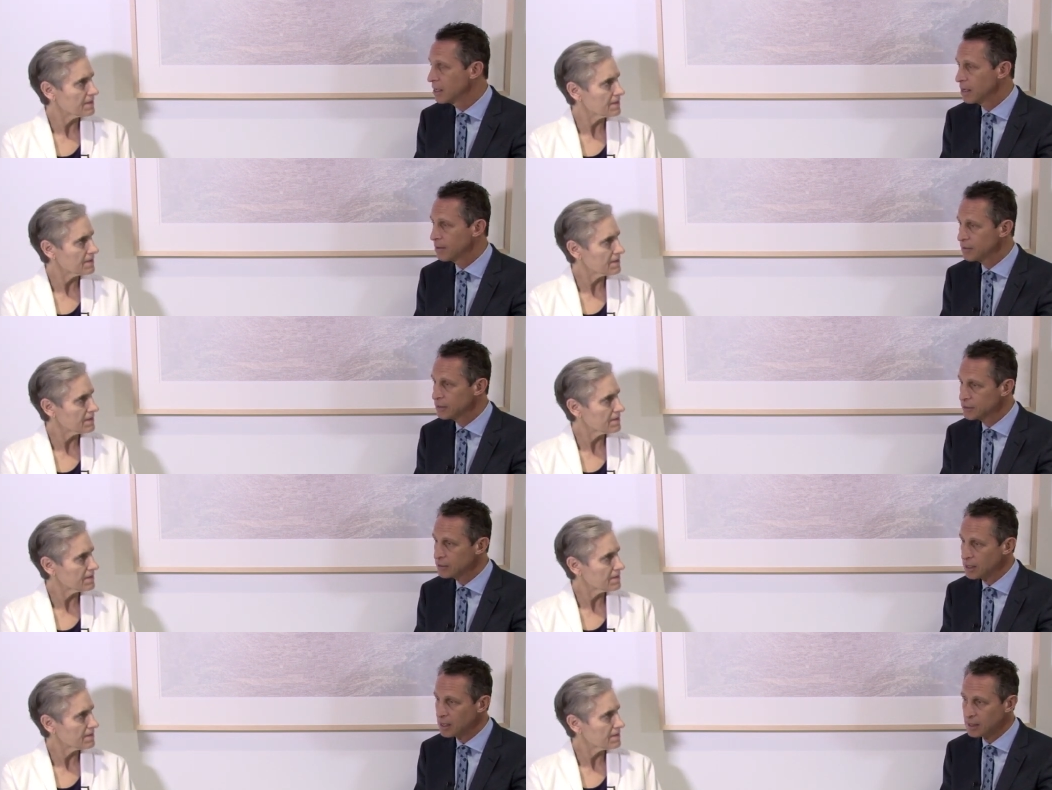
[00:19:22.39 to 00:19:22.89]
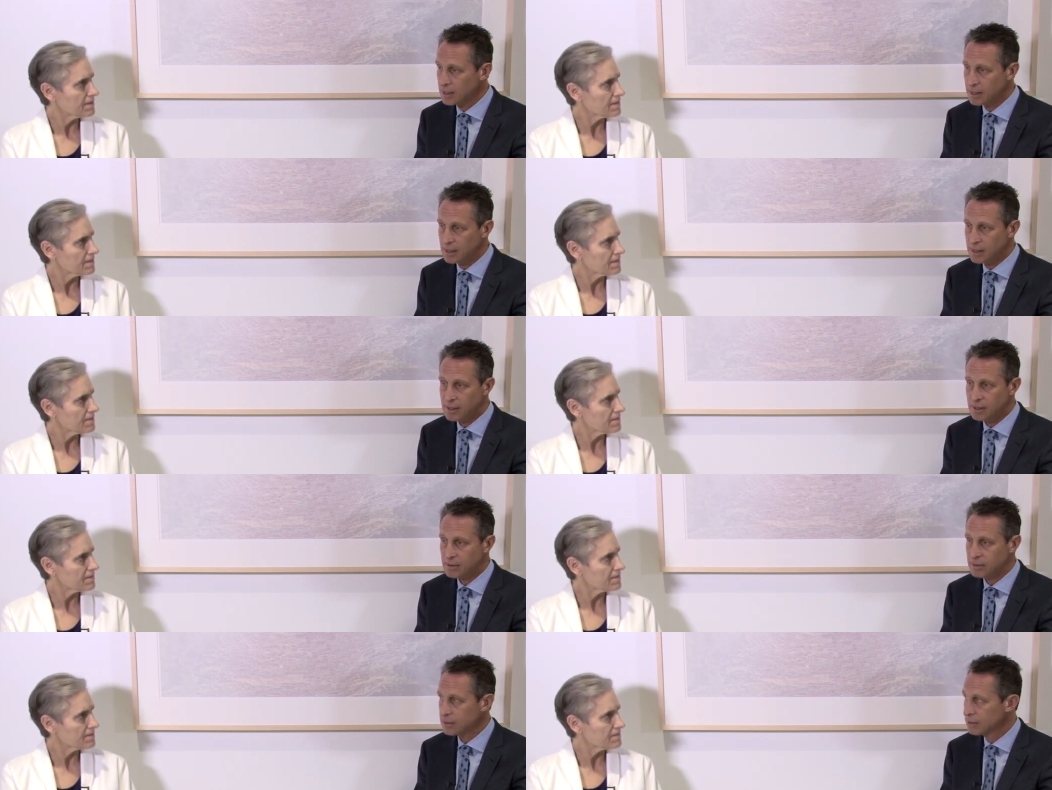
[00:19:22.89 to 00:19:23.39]
Speaker 1: You're talking,
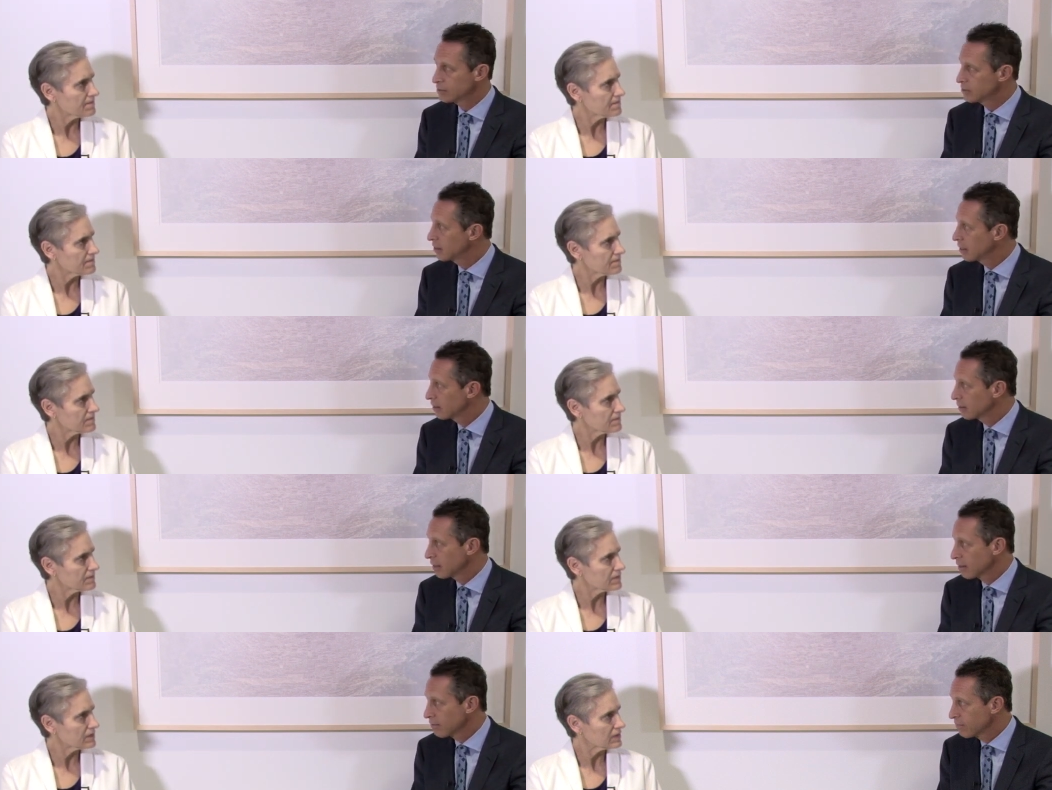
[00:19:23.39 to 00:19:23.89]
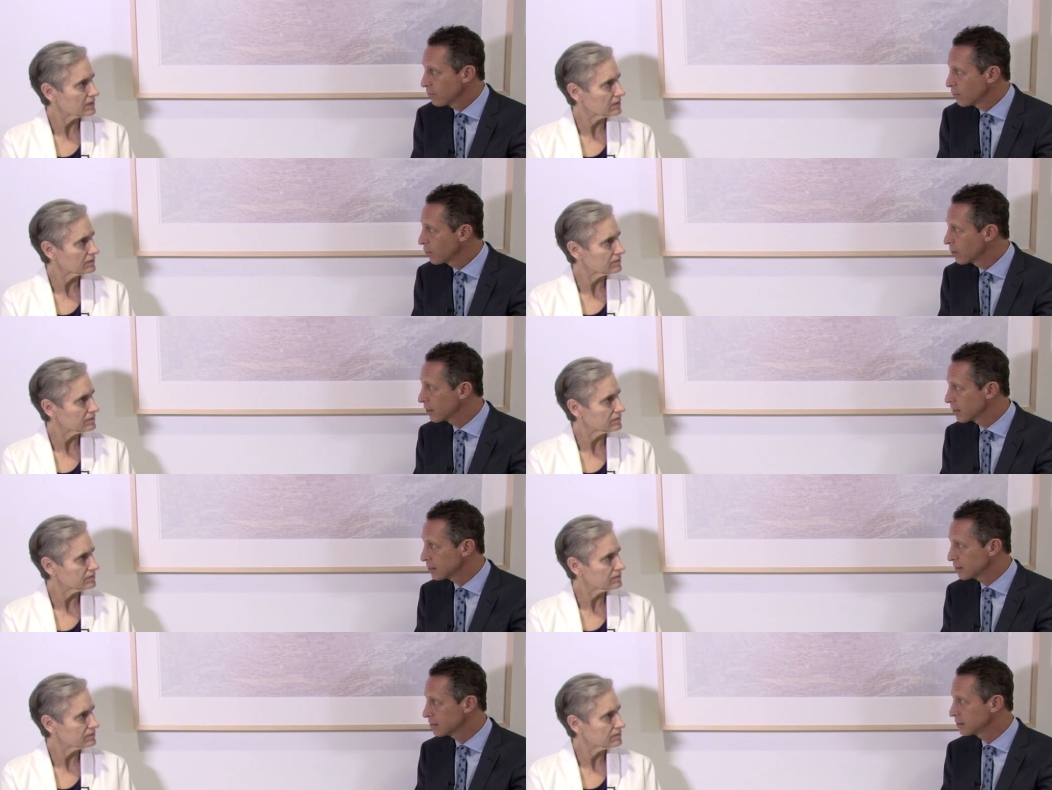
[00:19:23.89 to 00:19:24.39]
you know, you said like
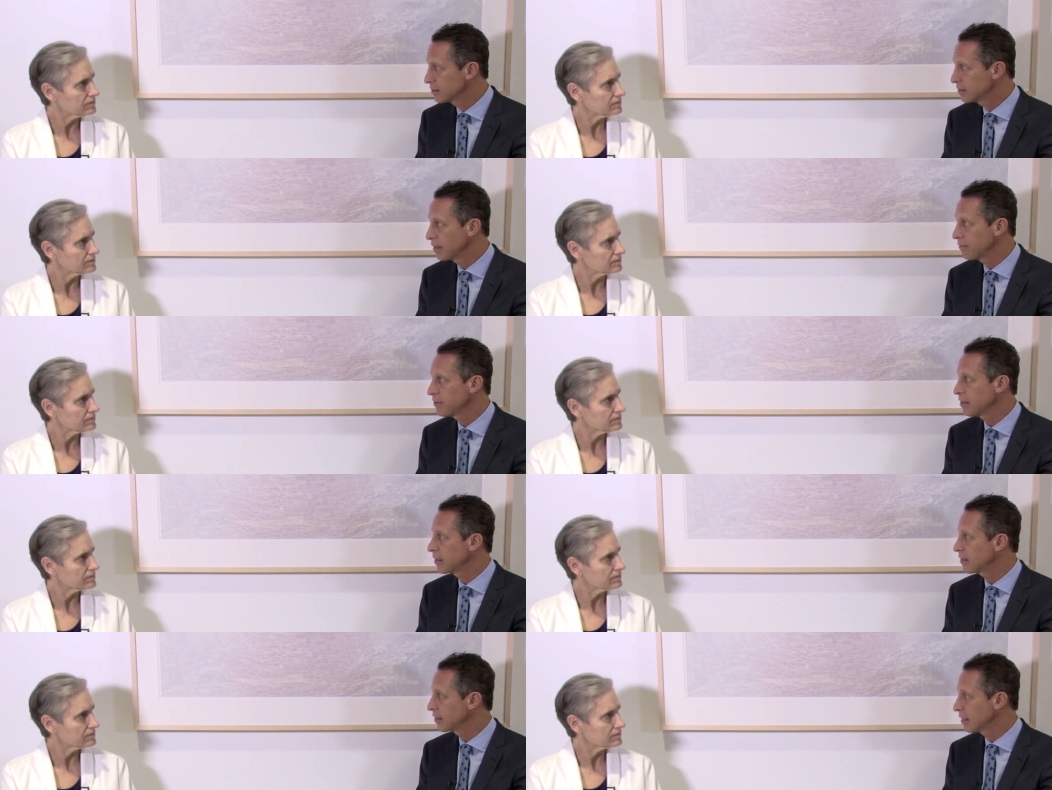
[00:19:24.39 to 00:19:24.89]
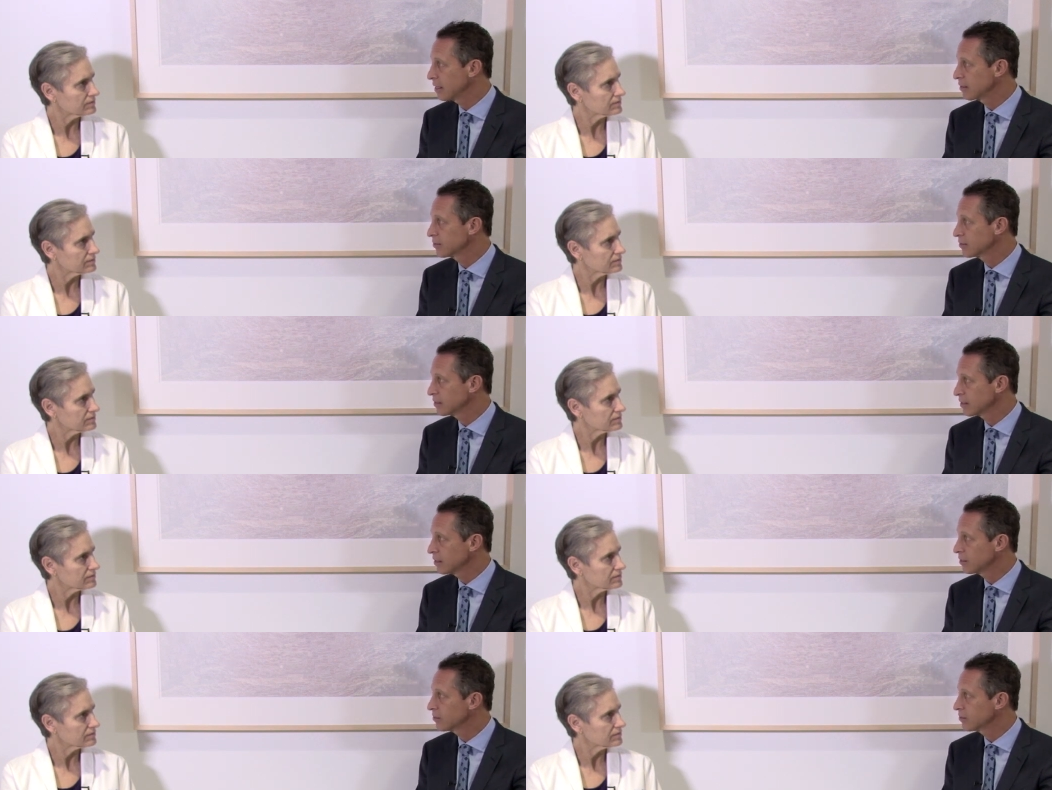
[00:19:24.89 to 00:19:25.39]
forty to seventy
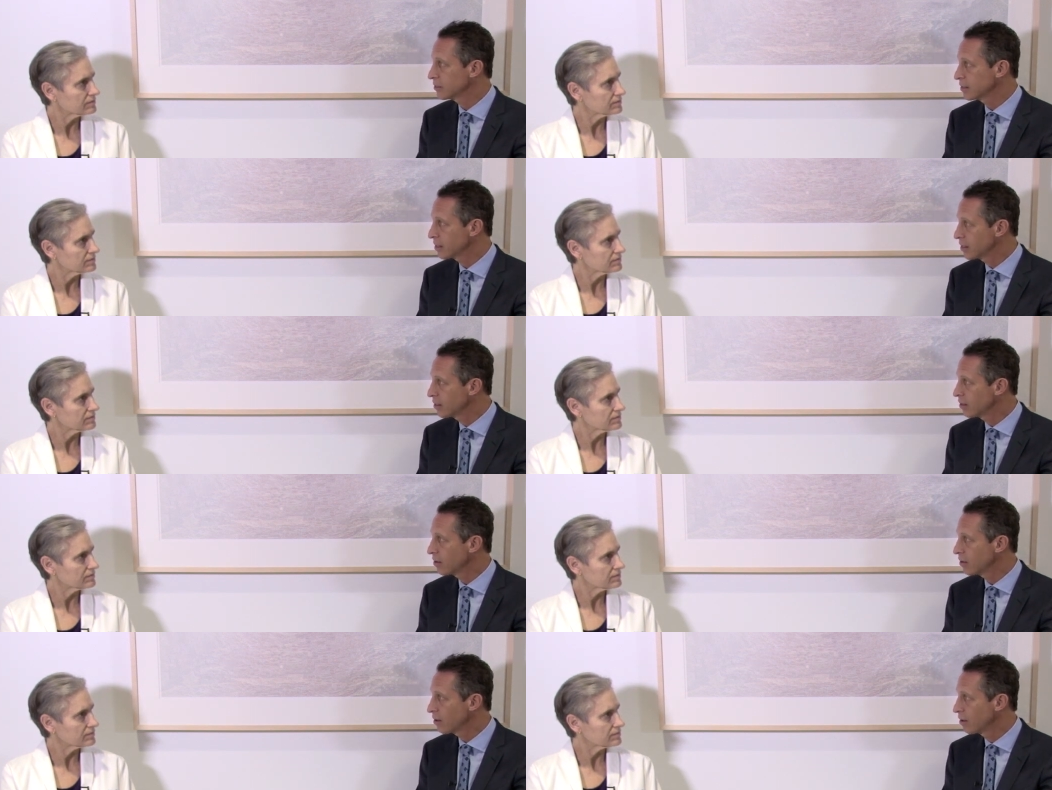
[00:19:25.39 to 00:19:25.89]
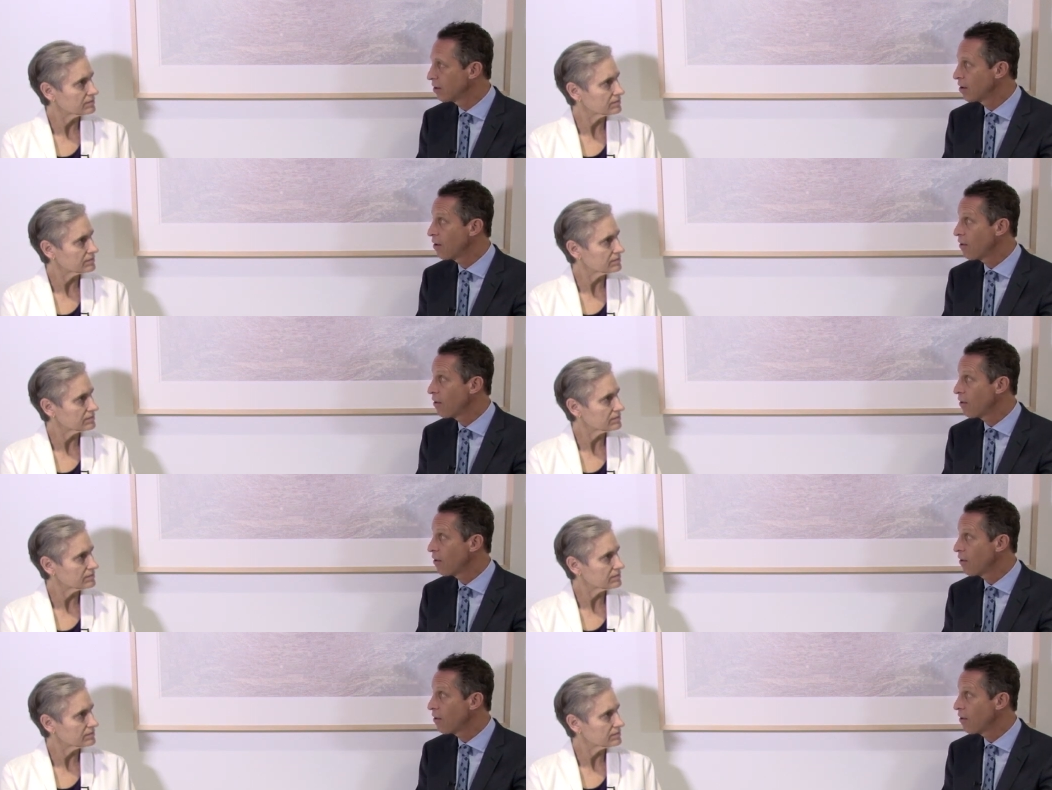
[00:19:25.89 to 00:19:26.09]
thousand dollars a year